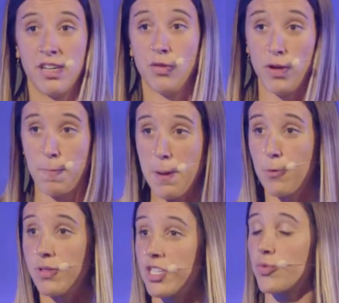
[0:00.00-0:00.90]
with people
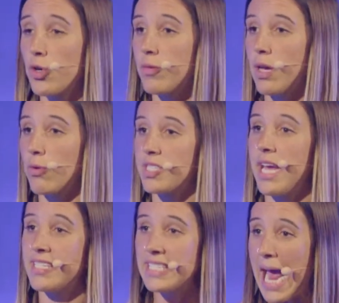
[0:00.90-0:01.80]
in this room that will say,
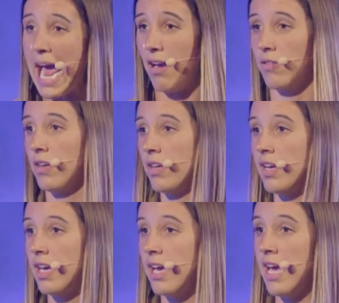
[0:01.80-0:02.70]
Sav,
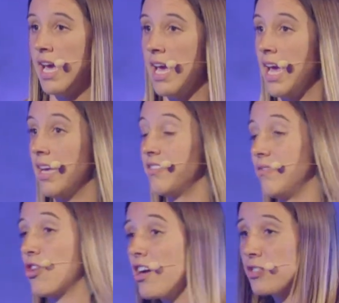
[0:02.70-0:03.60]

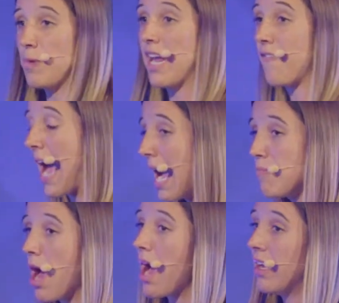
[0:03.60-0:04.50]
trust me, if I'm
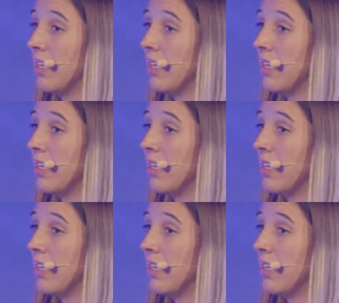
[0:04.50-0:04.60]
not